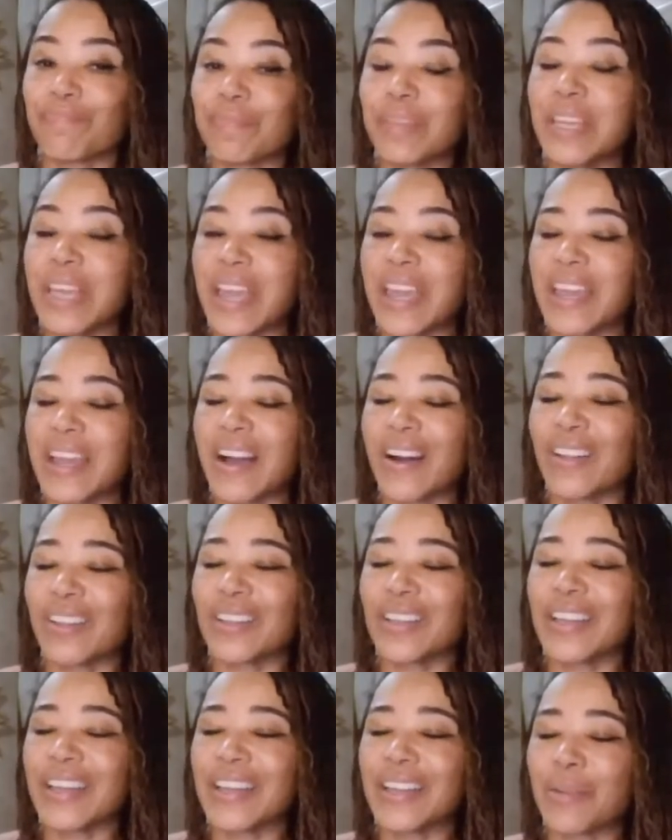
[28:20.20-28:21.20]

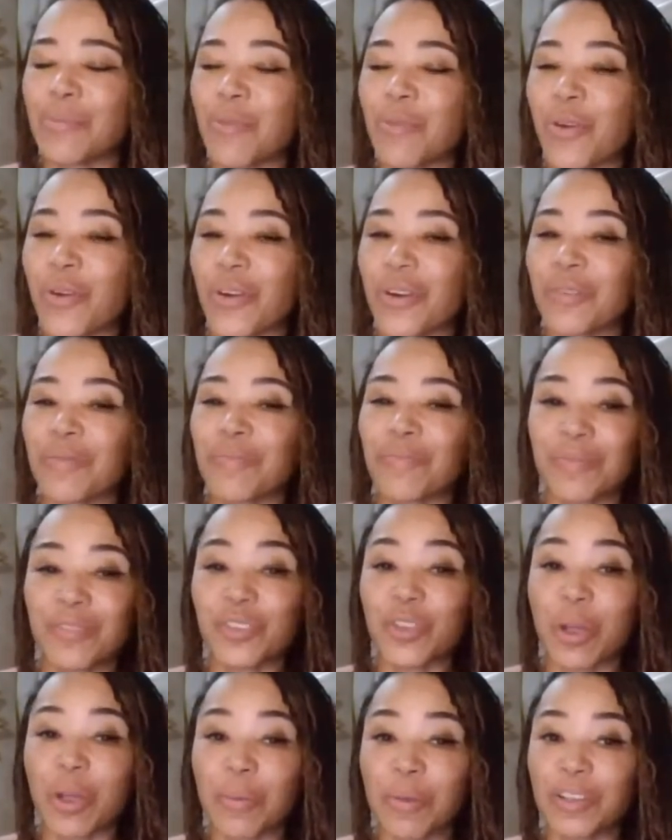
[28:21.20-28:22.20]
PAL anymore.
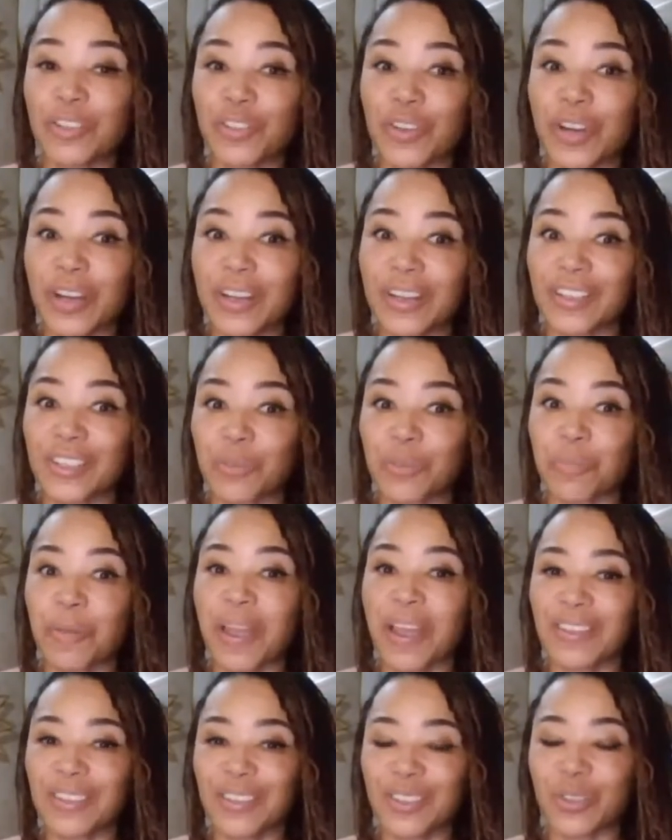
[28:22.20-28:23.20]
So I'm going to try to
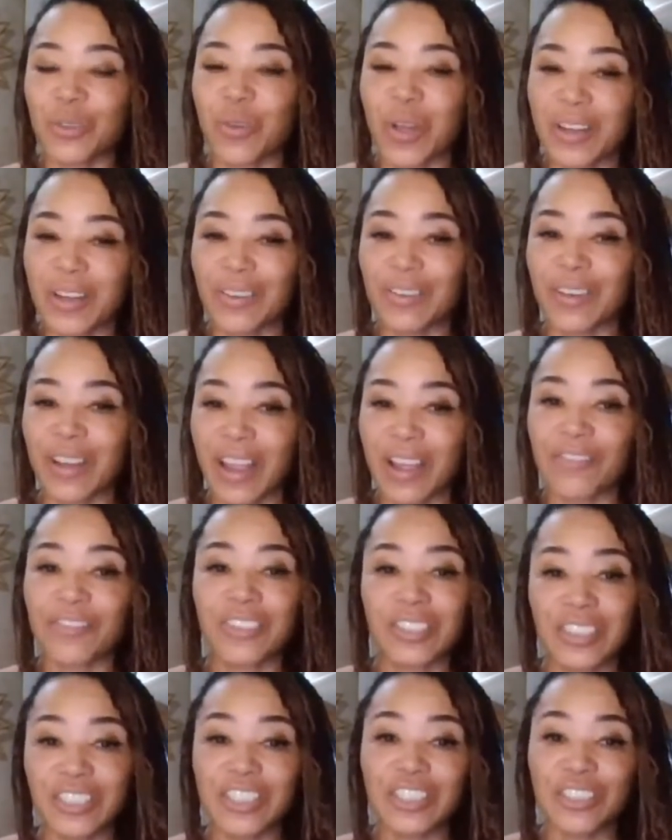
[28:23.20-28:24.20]
expand so I don't
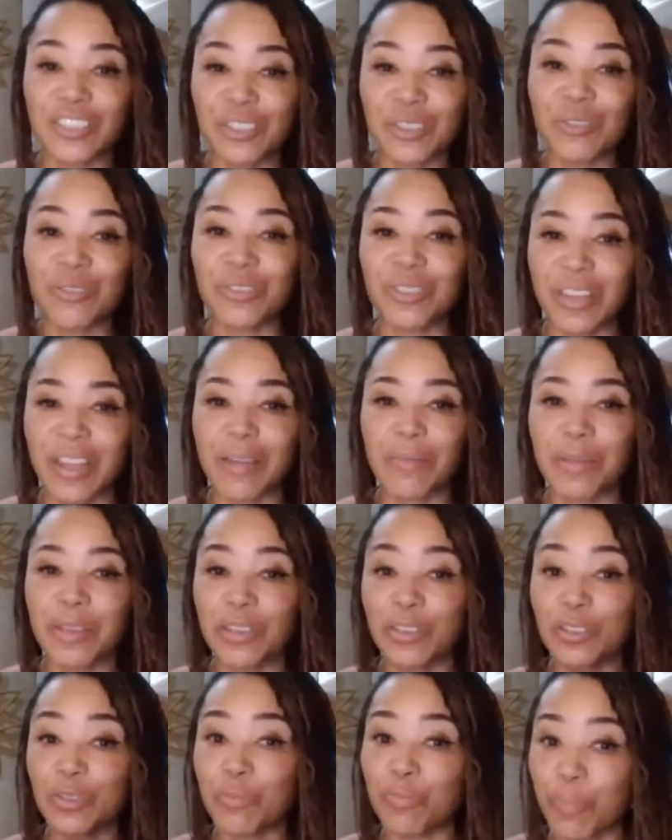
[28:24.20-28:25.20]
have to just use them
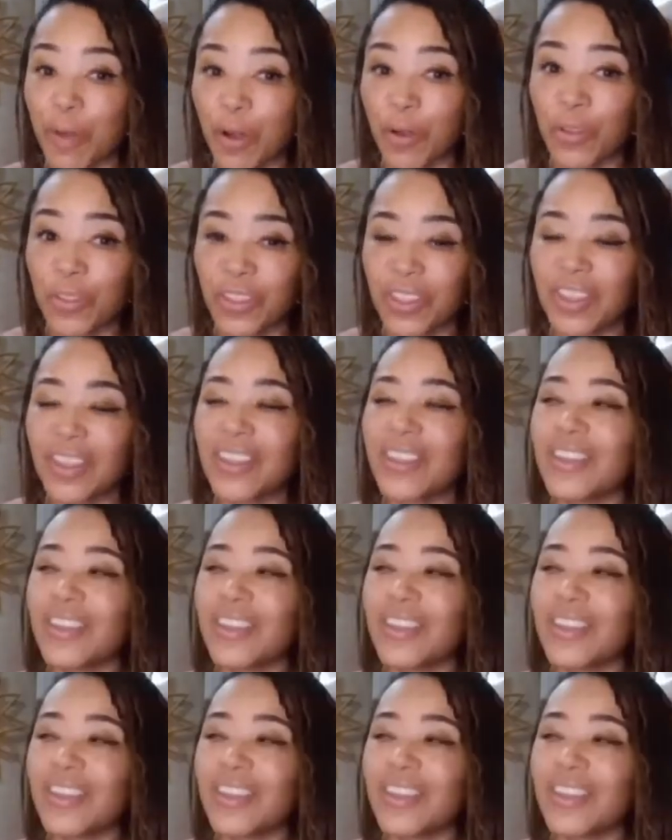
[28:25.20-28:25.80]
and use both.